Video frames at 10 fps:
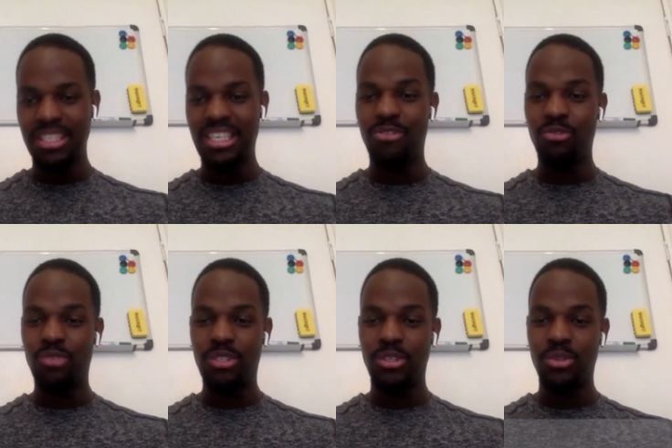different
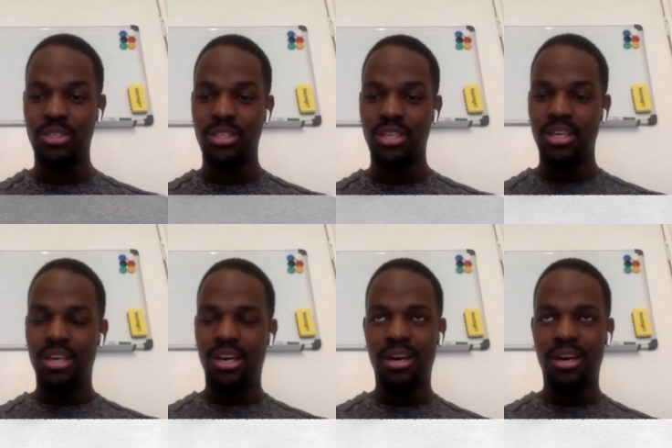results.
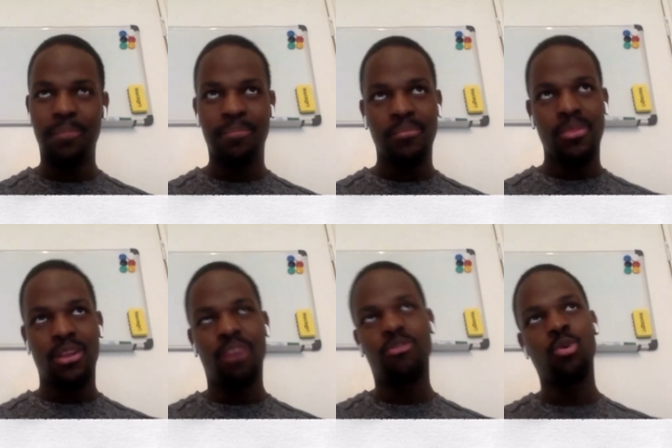Um,
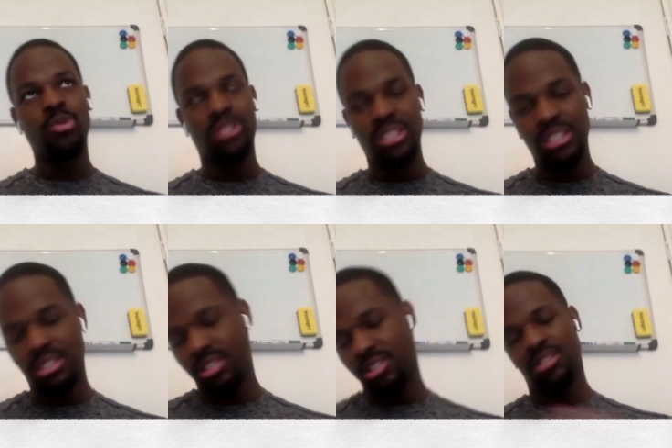of course, this
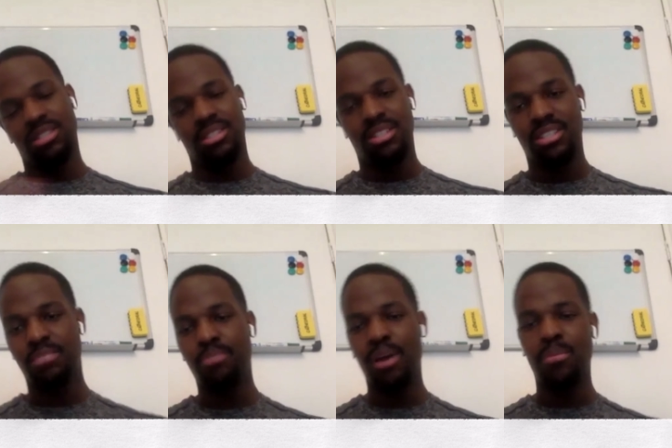this
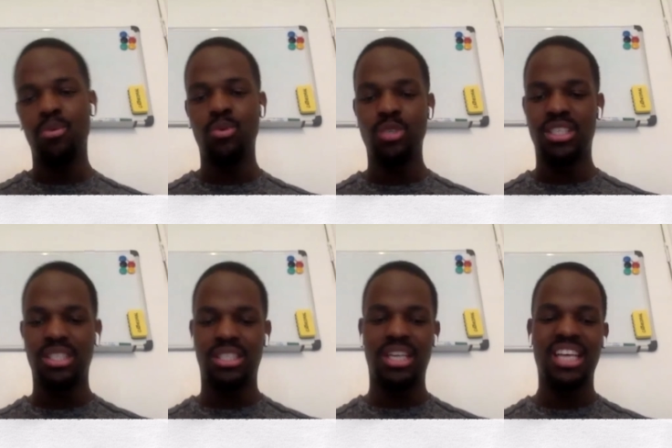bubble is, is
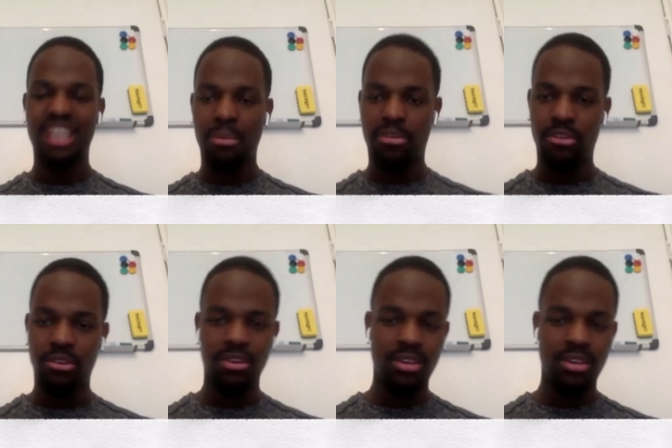an exception.
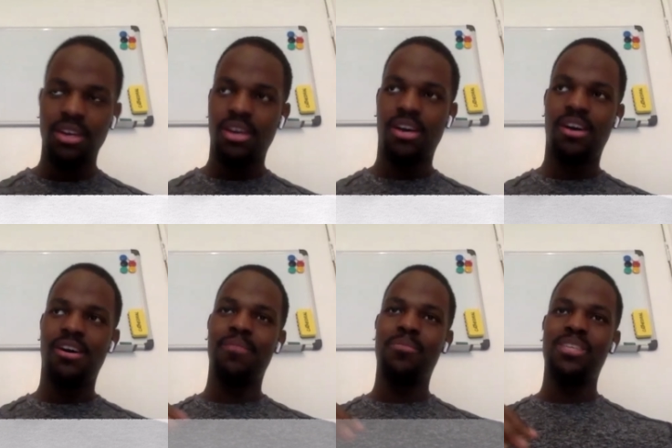
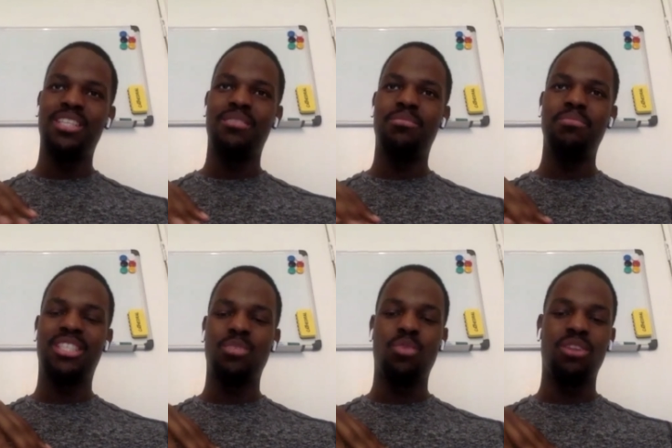Um, he's
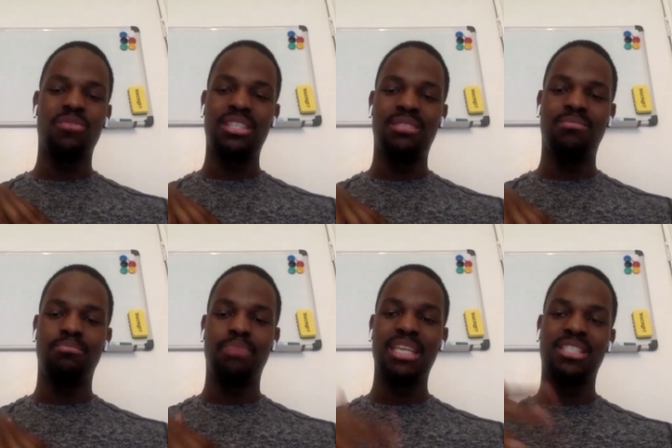missing one of his
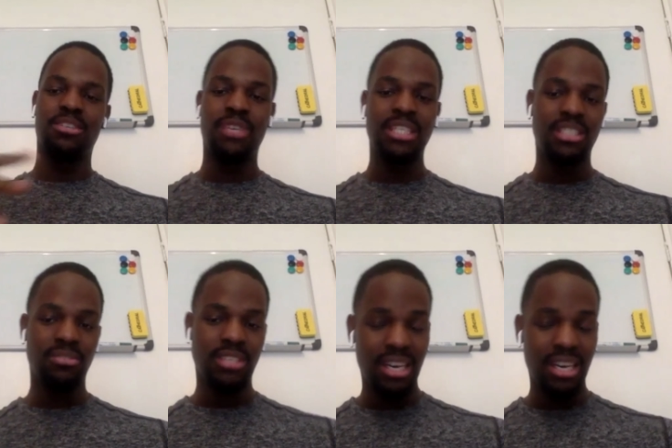best offensive
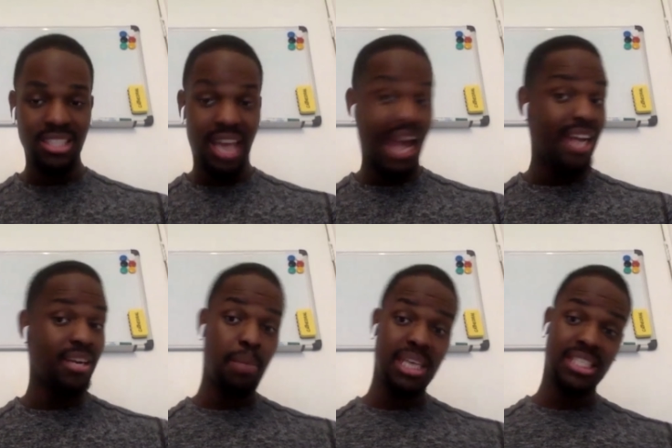talents and
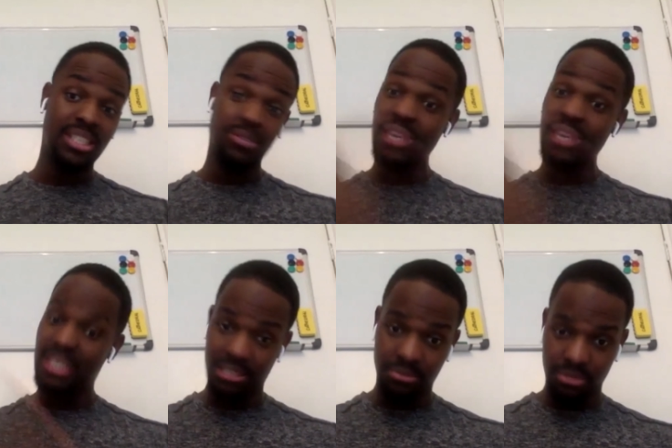best
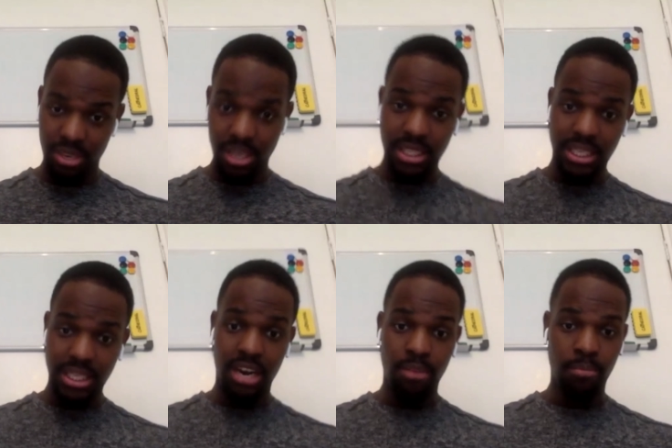defensive
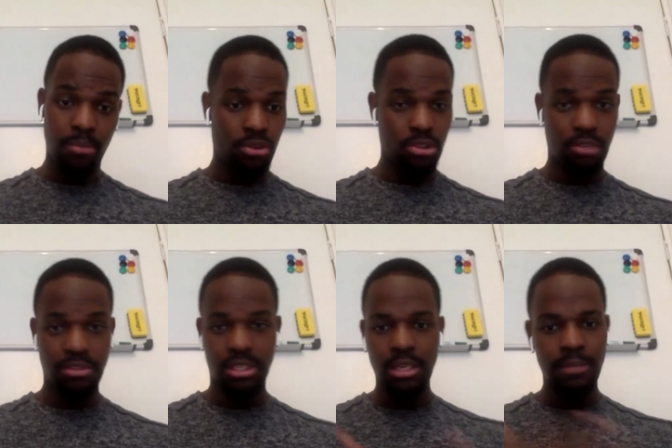talent because
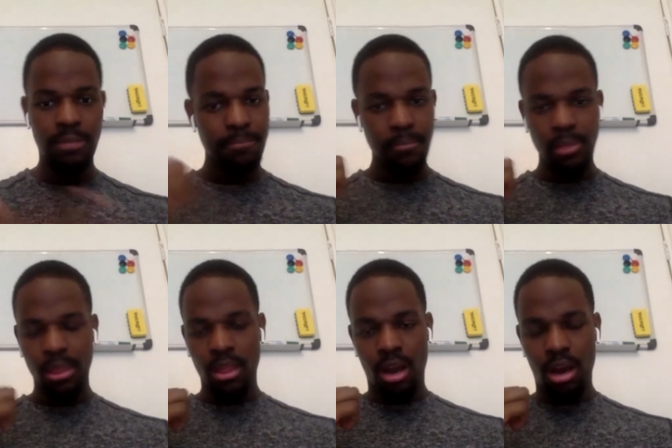obviously
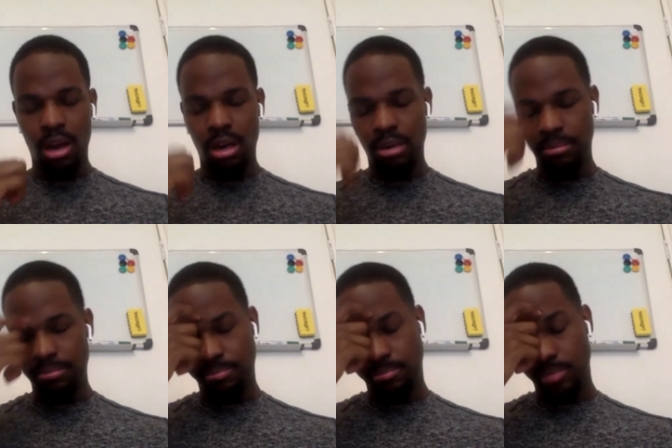um,
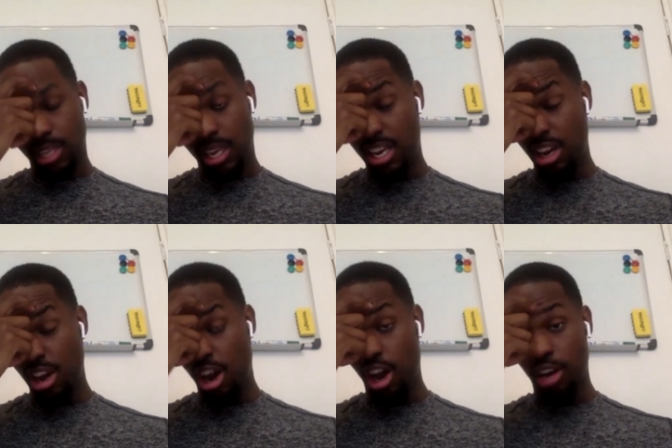he can
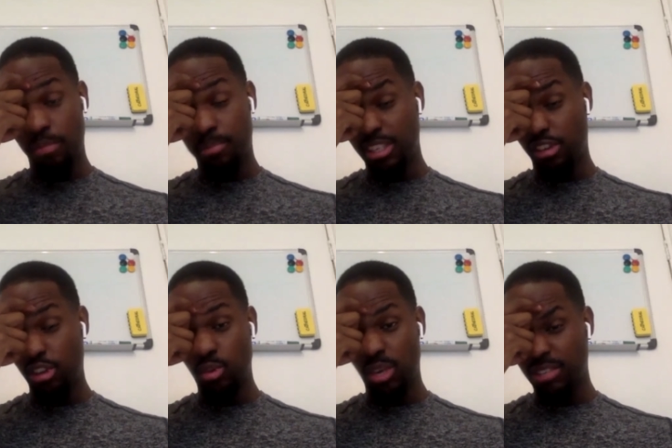guard positions
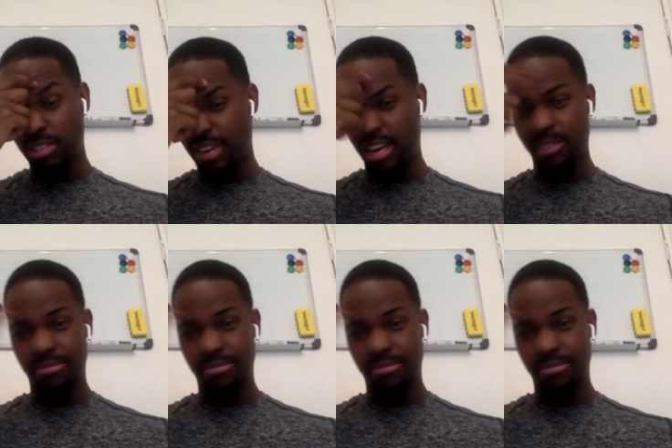one to five.